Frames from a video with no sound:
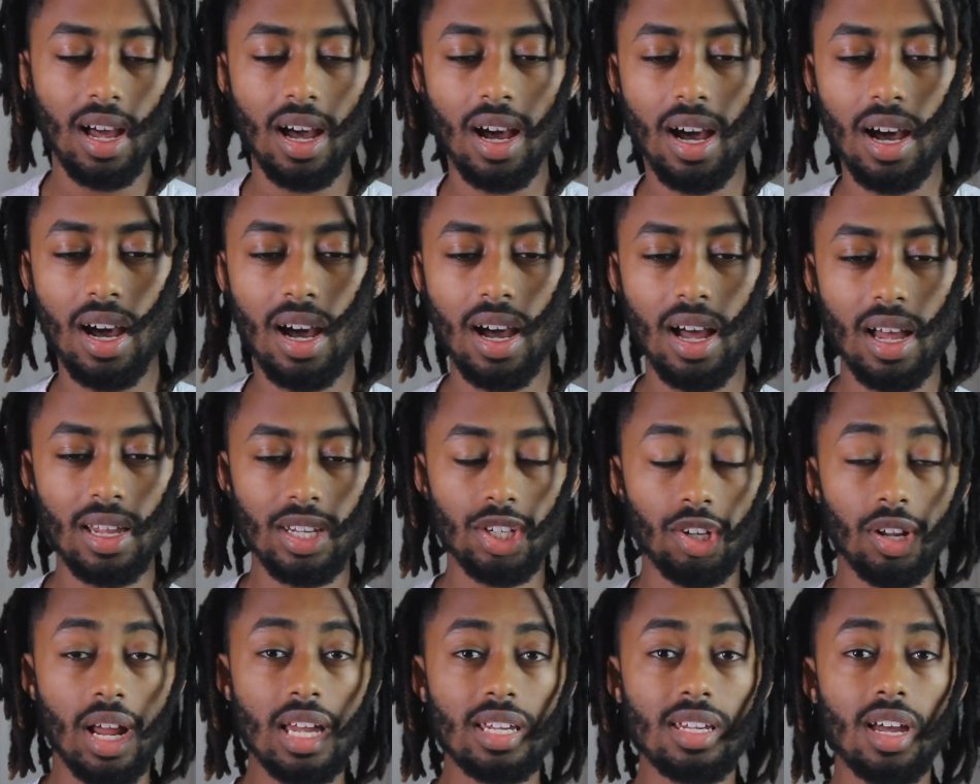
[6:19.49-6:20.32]
uh,
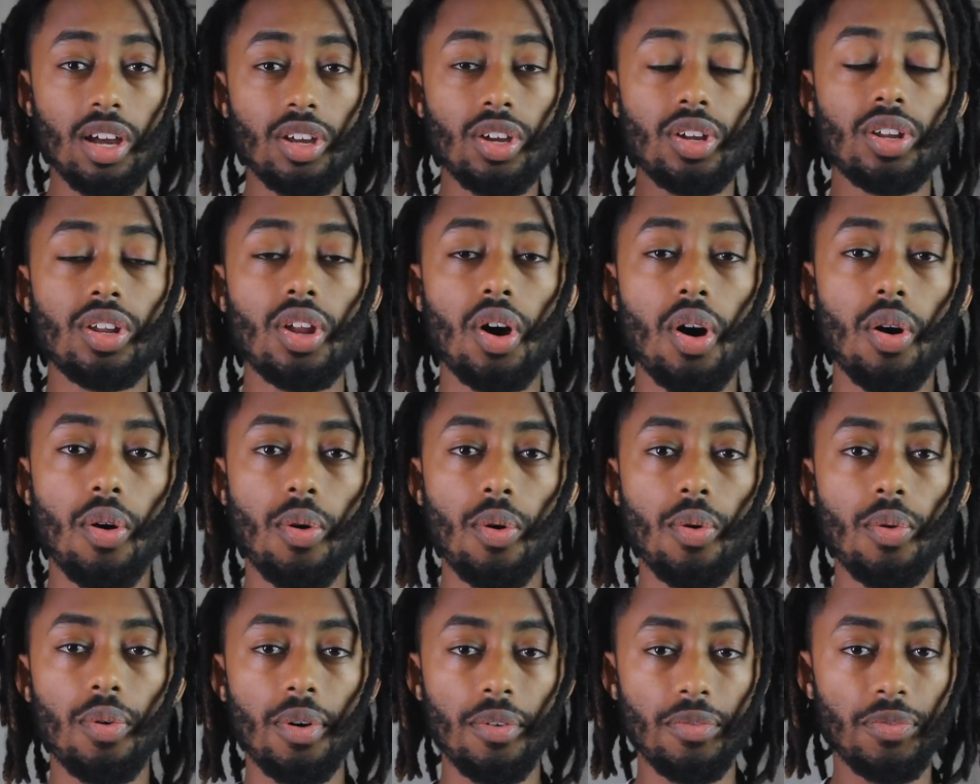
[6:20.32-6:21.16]
so that's how you
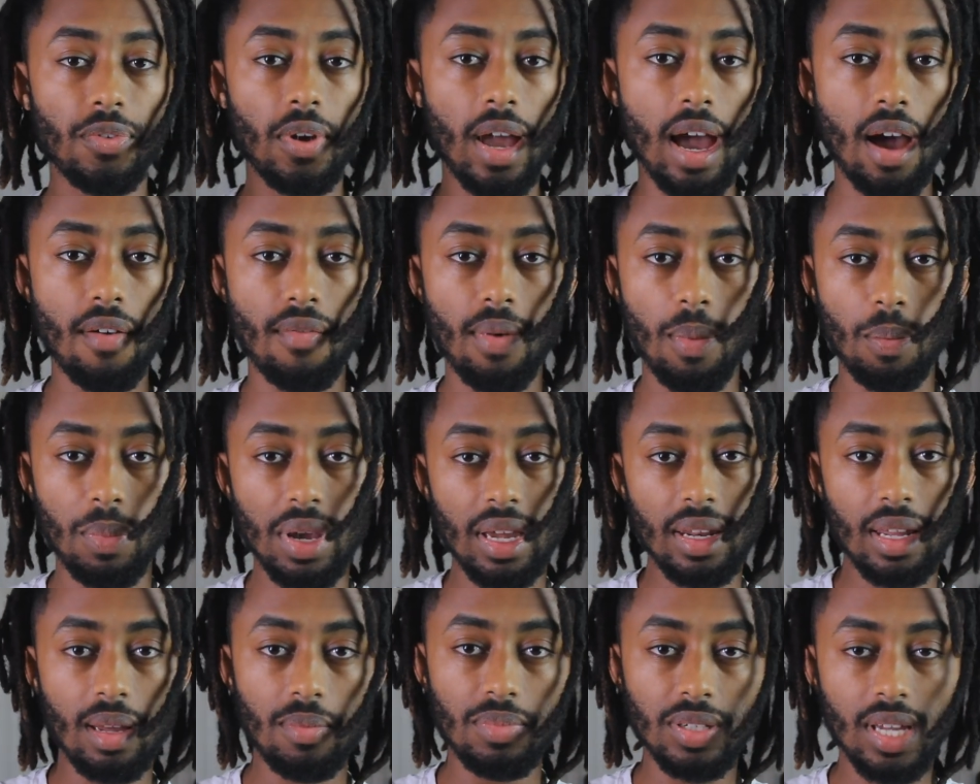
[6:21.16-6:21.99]
know if you have a
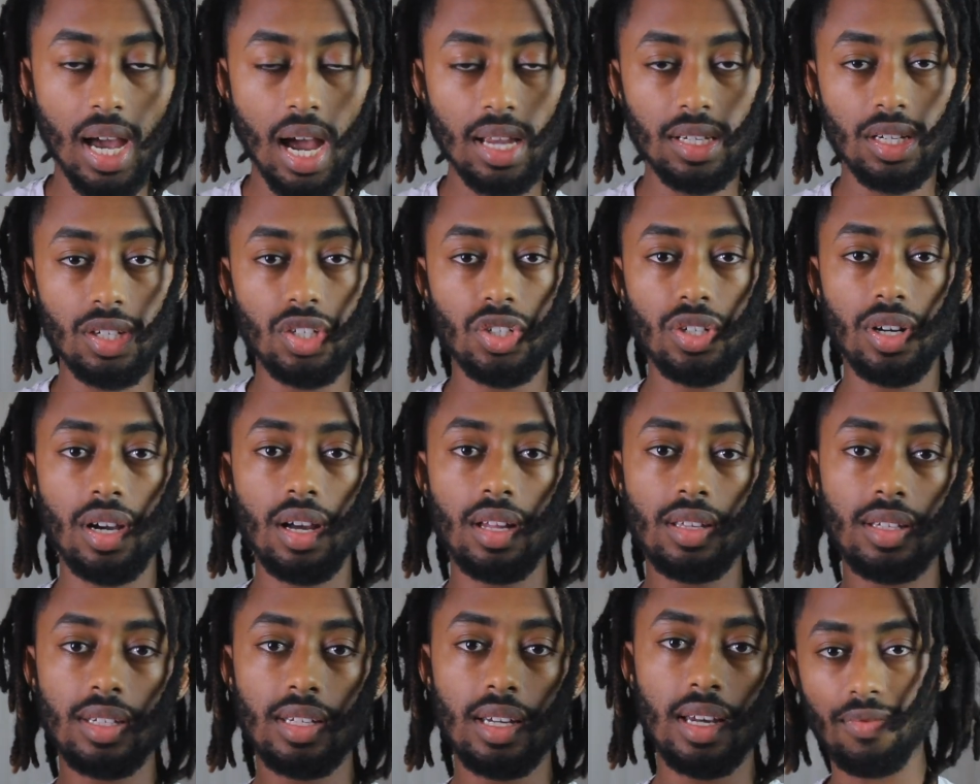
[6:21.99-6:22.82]
medium size of
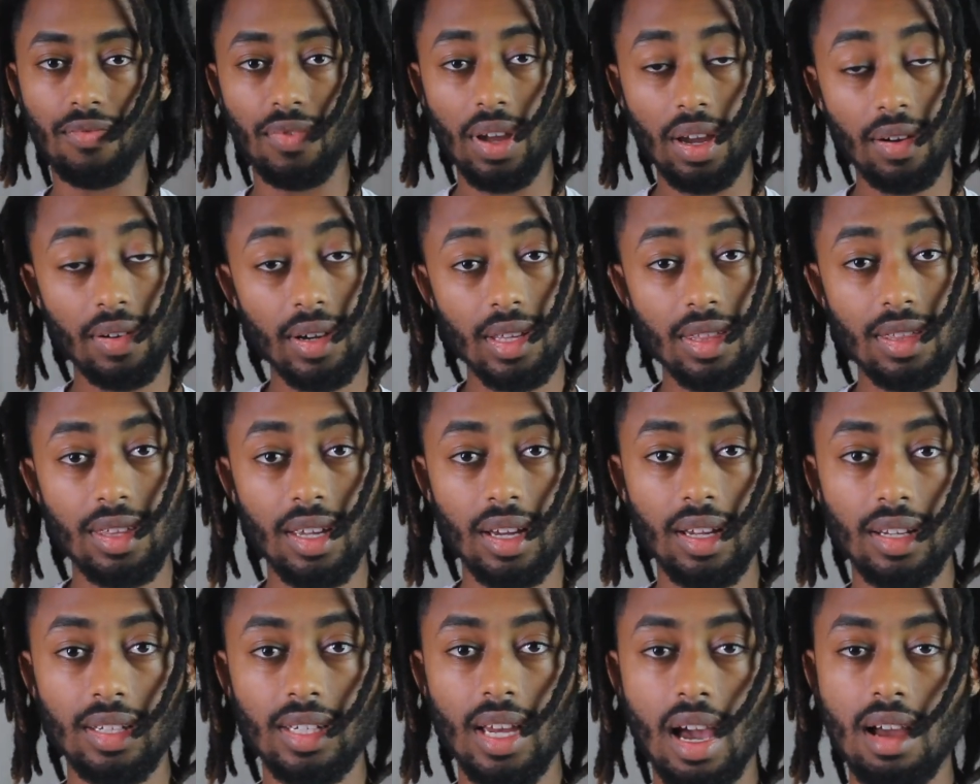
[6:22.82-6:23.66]
dreads very
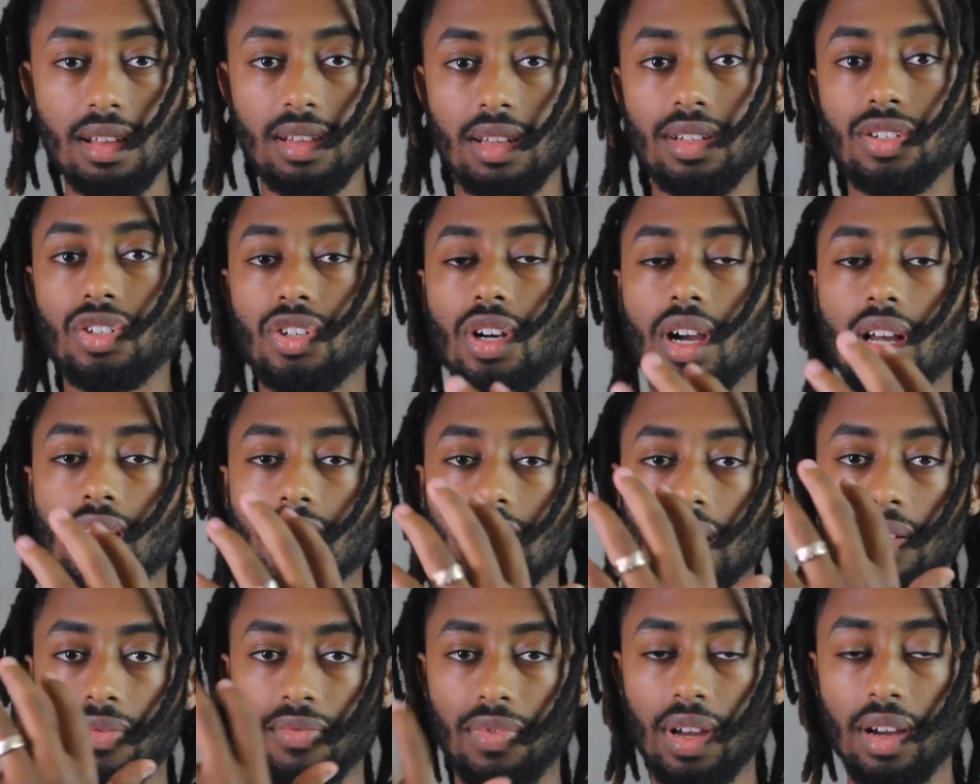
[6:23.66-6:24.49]
thin size of
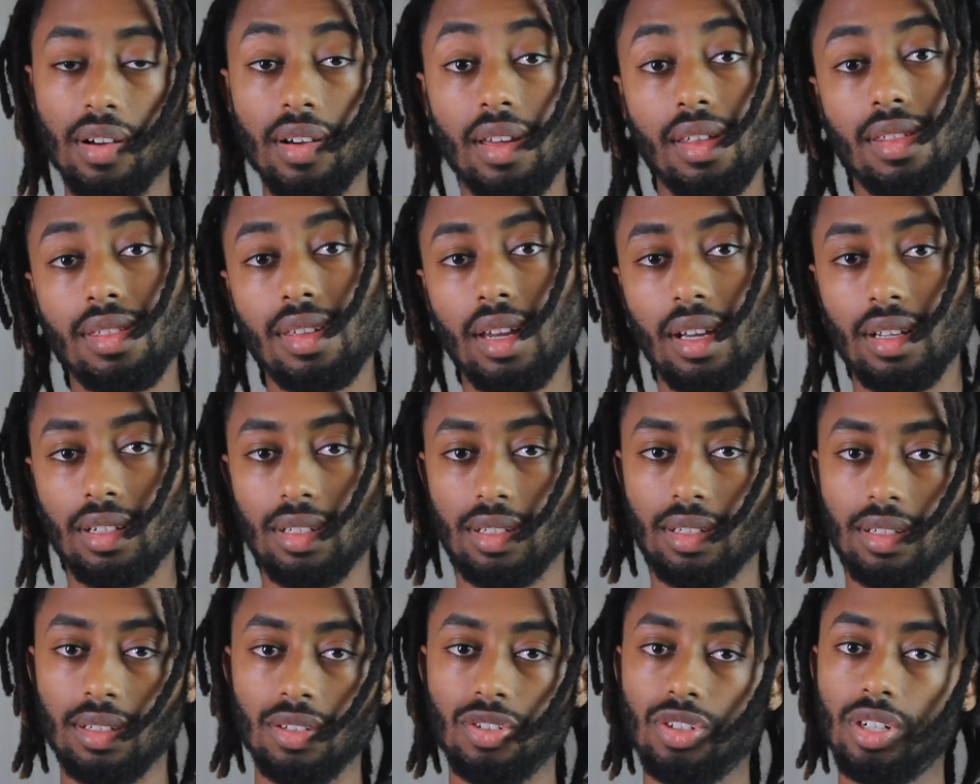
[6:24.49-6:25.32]
dreads and very
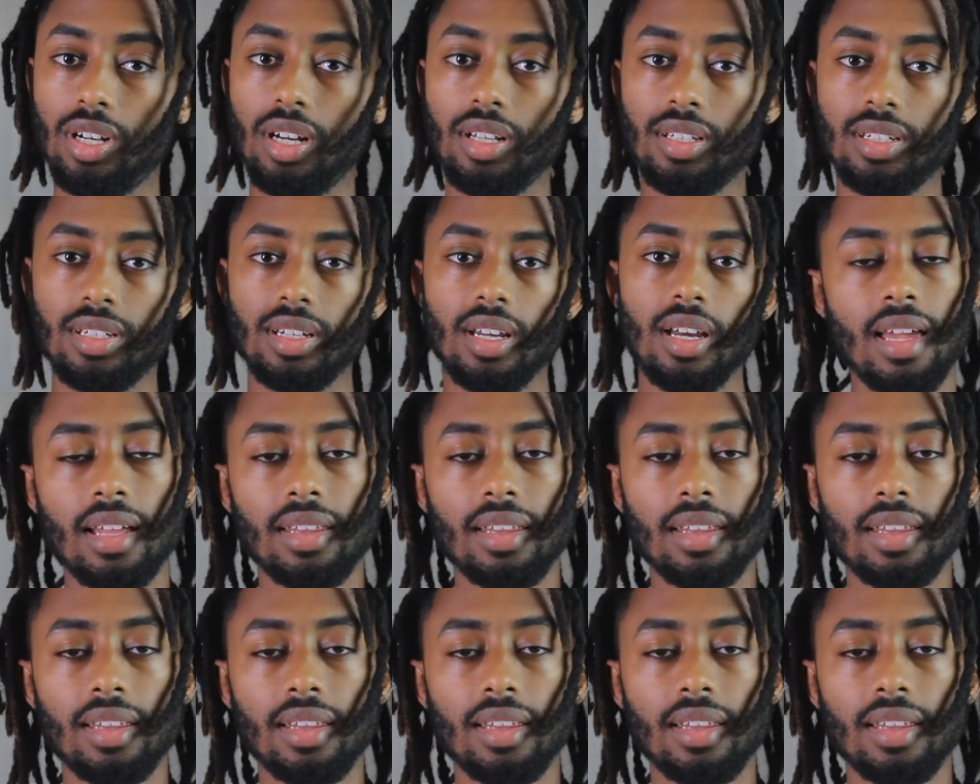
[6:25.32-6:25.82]
thick dreads.